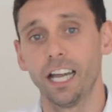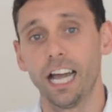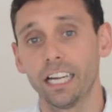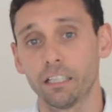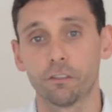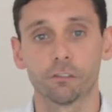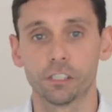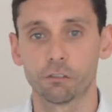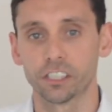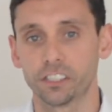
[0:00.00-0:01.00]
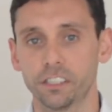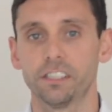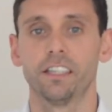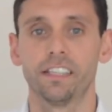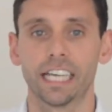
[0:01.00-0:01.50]
and if you're interested,
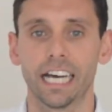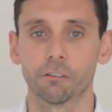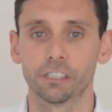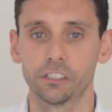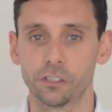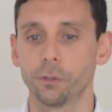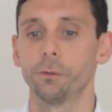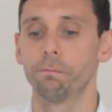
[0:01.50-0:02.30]
the calories too.